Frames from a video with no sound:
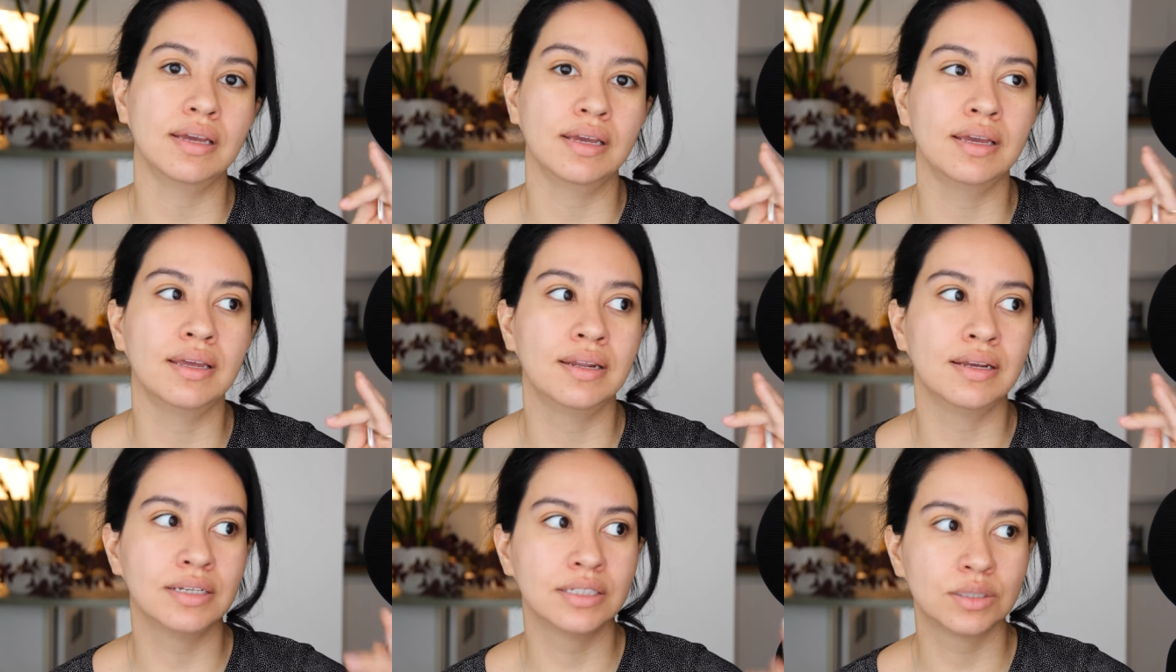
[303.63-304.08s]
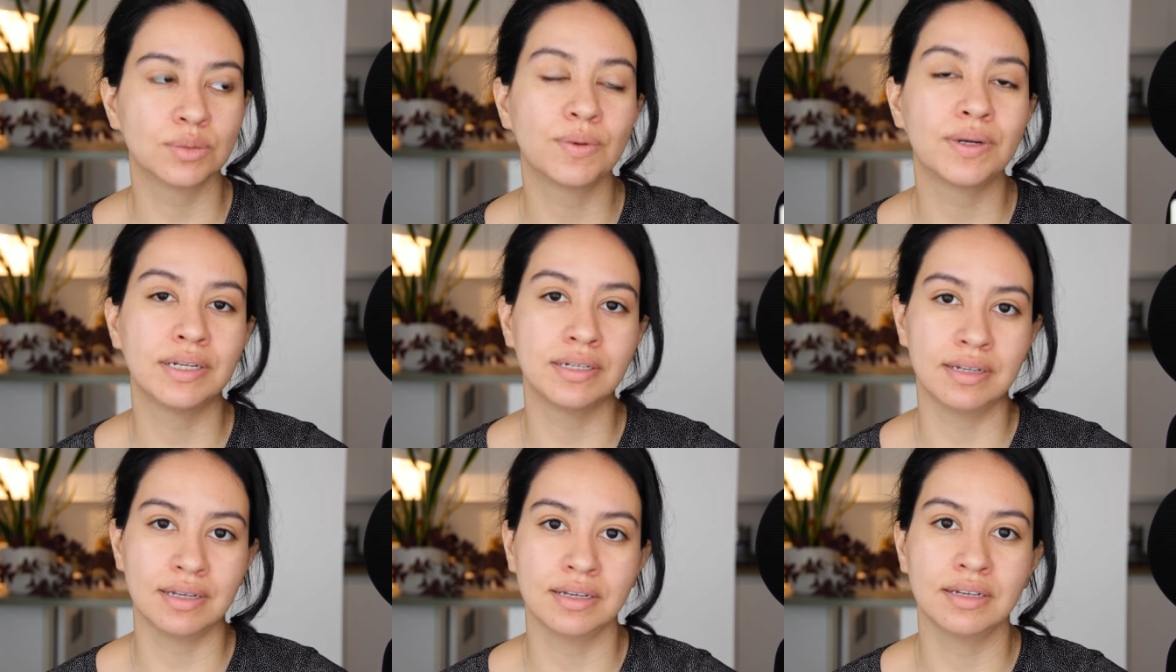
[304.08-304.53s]
It is
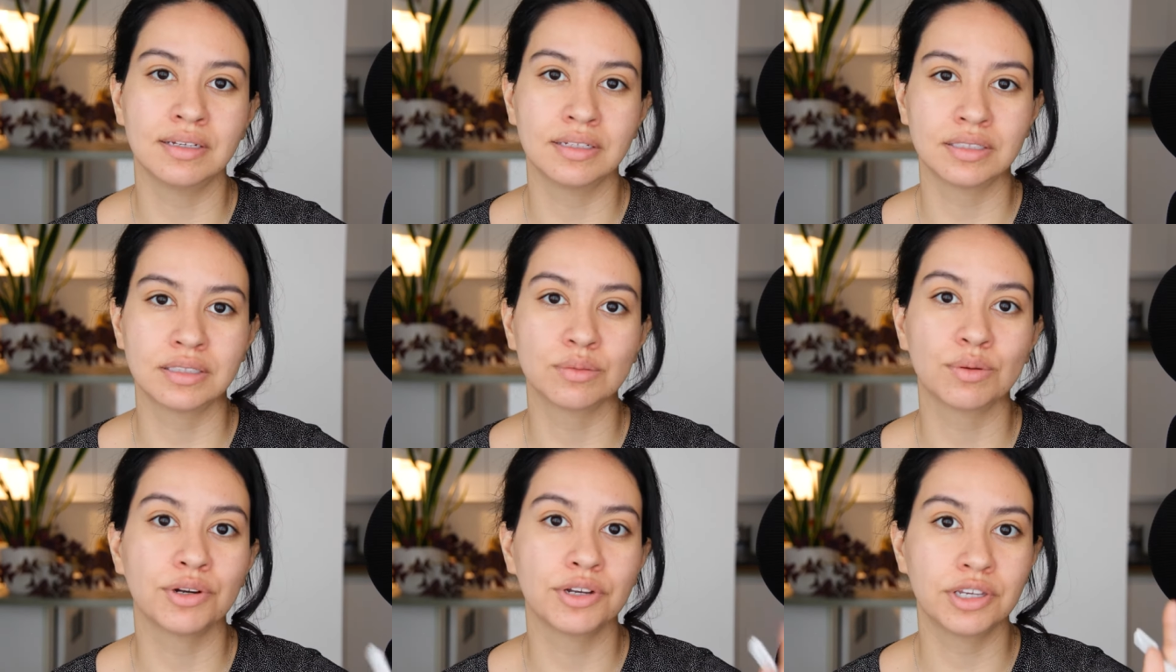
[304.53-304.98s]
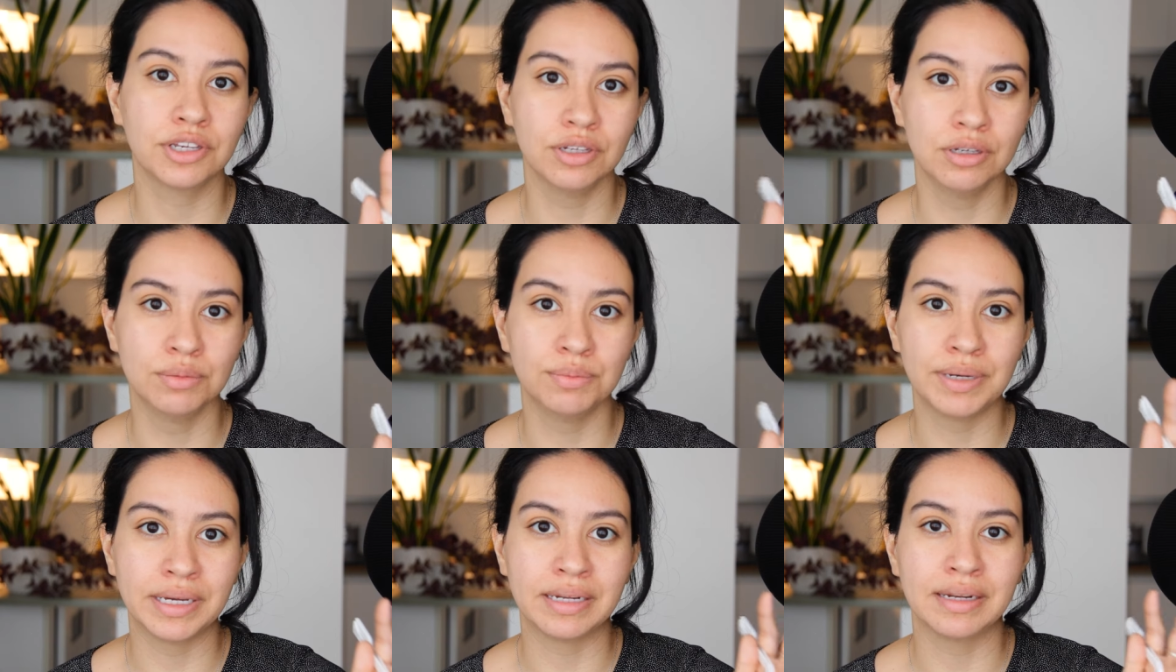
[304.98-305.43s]
what it is. We're
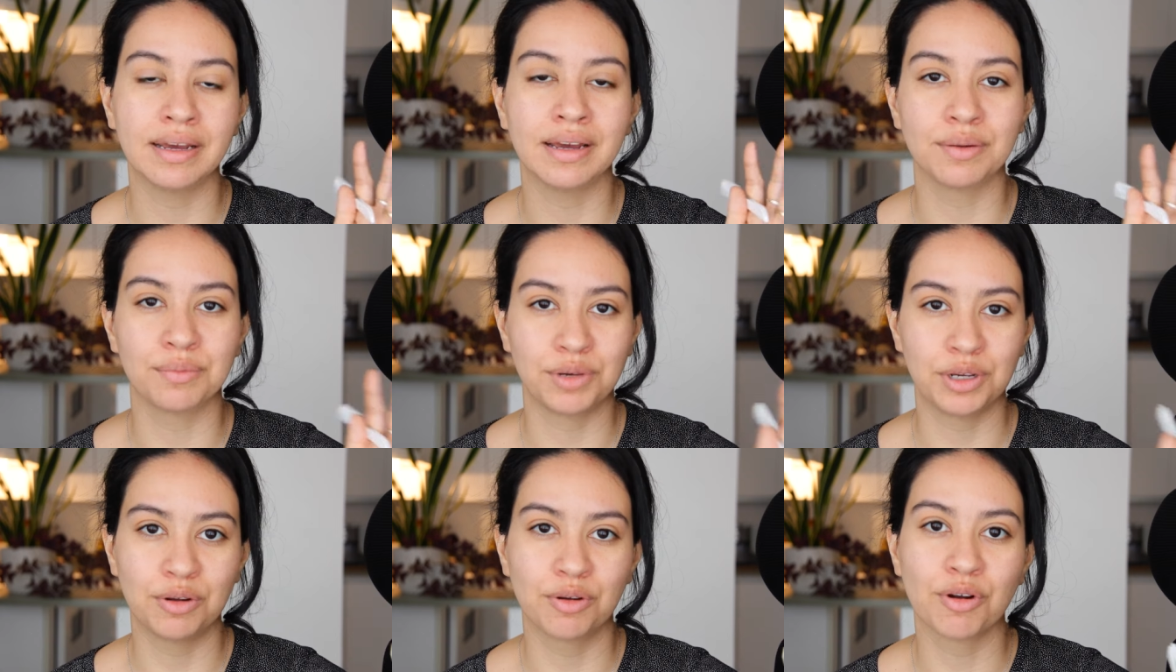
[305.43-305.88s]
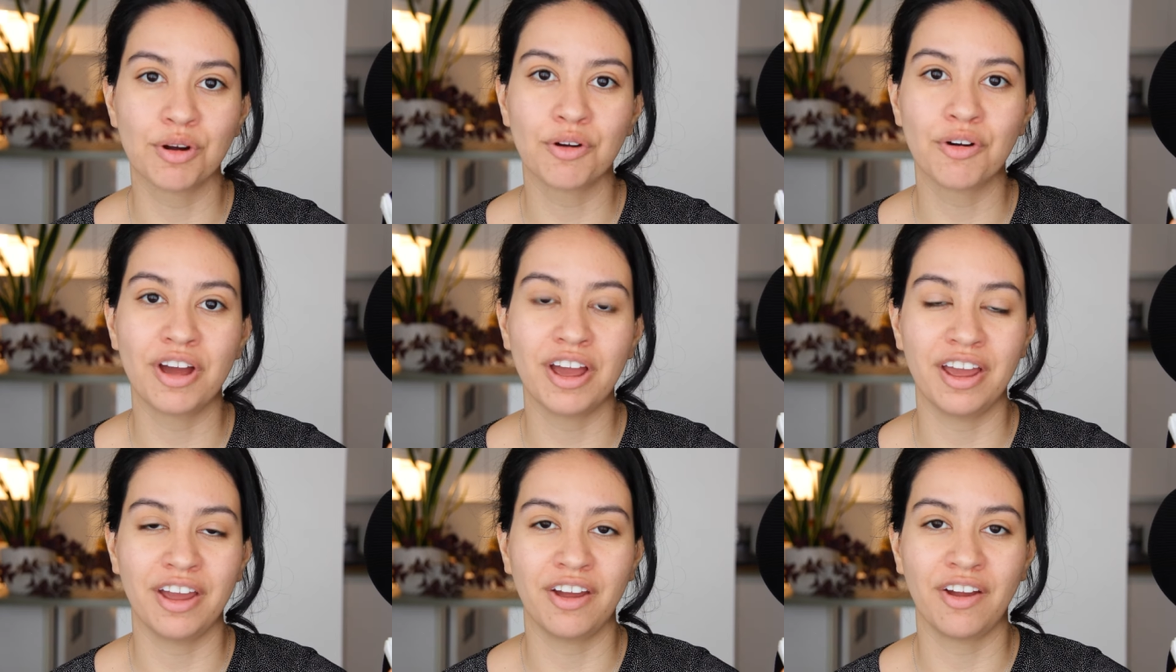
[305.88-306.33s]
human and we
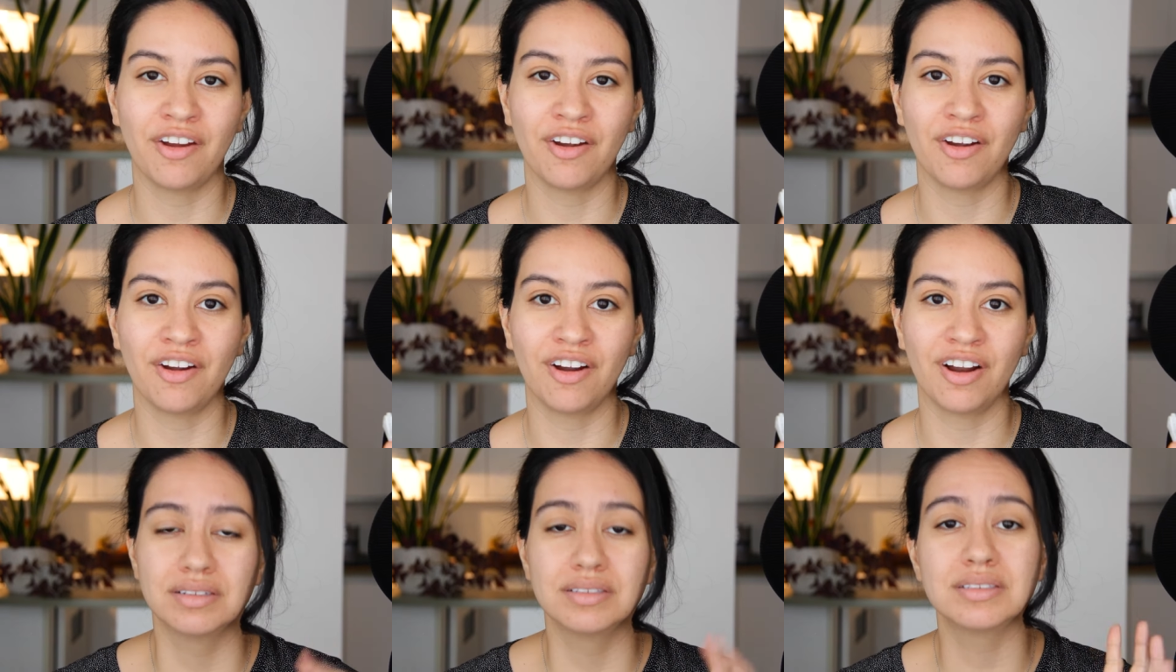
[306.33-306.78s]
grow hair.